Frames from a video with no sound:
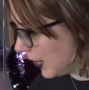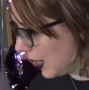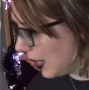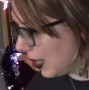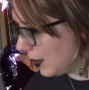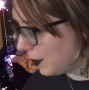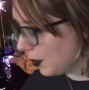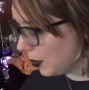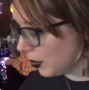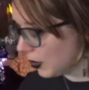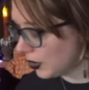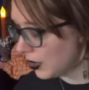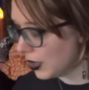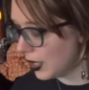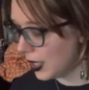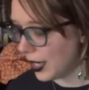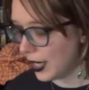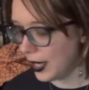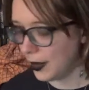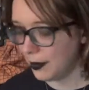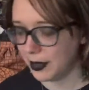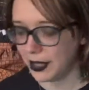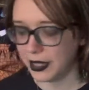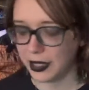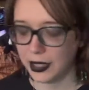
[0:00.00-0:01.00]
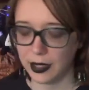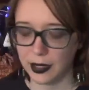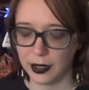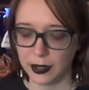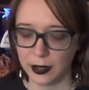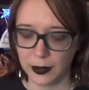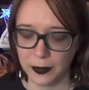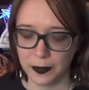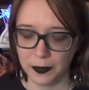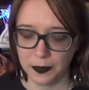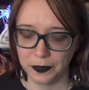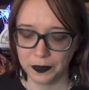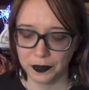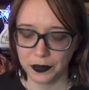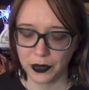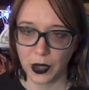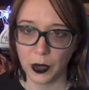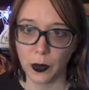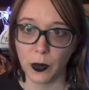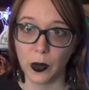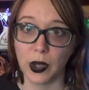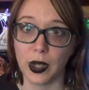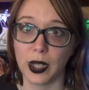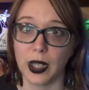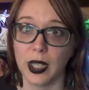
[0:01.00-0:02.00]
my book that I am still
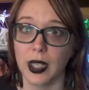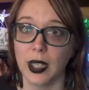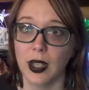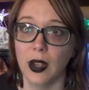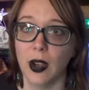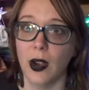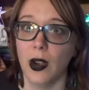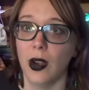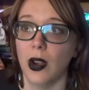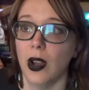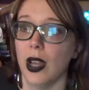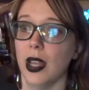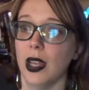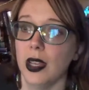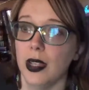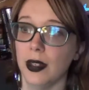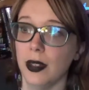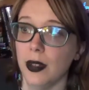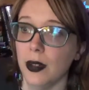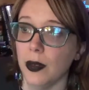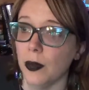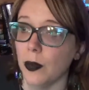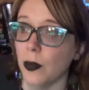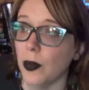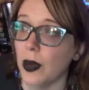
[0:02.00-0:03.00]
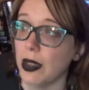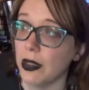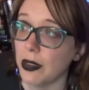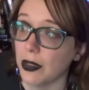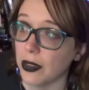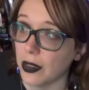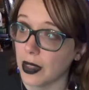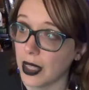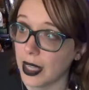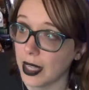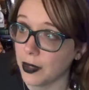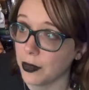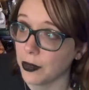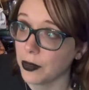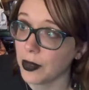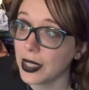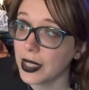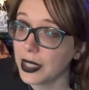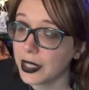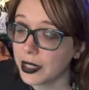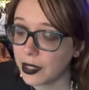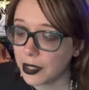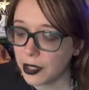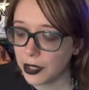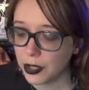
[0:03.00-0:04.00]
working on with, like,
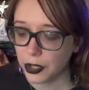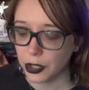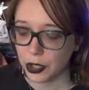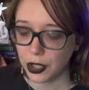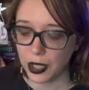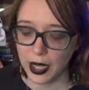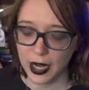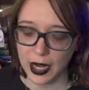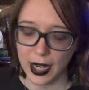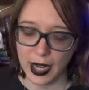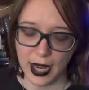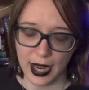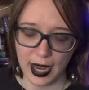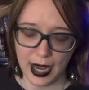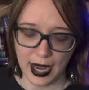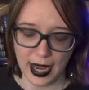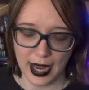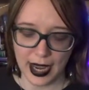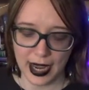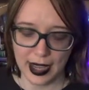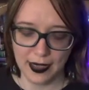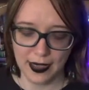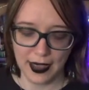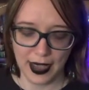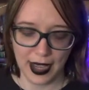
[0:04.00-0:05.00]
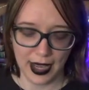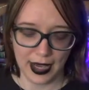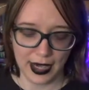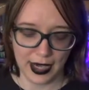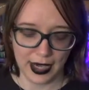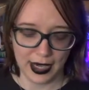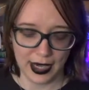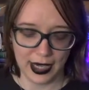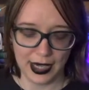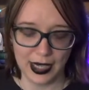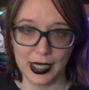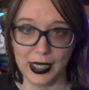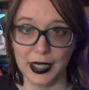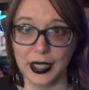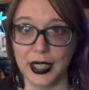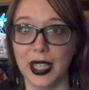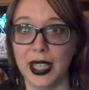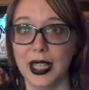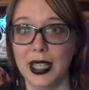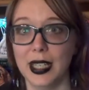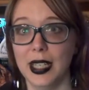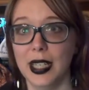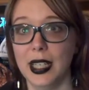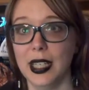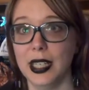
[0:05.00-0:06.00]
research, and that is
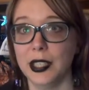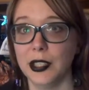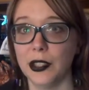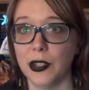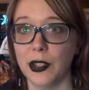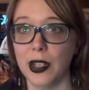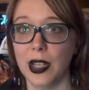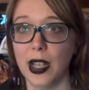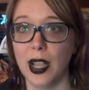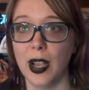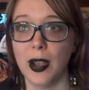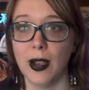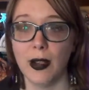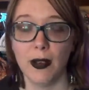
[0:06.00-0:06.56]
Hidden History